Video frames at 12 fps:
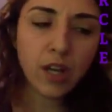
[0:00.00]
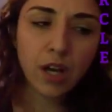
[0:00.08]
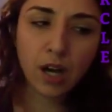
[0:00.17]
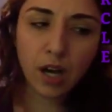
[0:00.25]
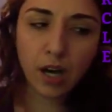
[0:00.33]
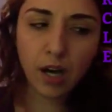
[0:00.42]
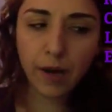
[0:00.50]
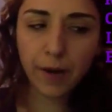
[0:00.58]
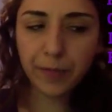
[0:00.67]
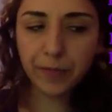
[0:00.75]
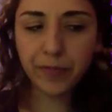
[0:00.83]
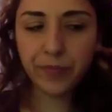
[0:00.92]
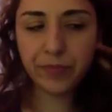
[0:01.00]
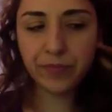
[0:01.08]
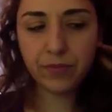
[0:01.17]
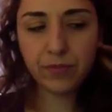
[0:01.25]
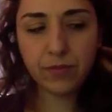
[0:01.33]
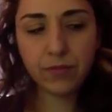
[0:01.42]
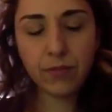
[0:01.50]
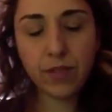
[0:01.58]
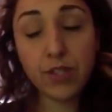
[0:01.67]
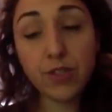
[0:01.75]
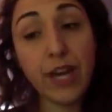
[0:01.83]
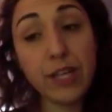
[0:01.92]
So
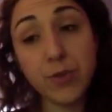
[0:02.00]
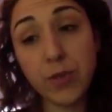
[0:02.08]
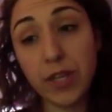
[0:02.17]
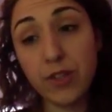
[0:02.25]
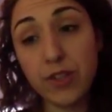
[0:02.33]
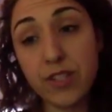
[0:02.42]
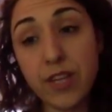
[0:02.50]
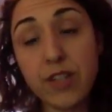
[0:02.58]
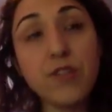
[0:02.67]
that's really interesting.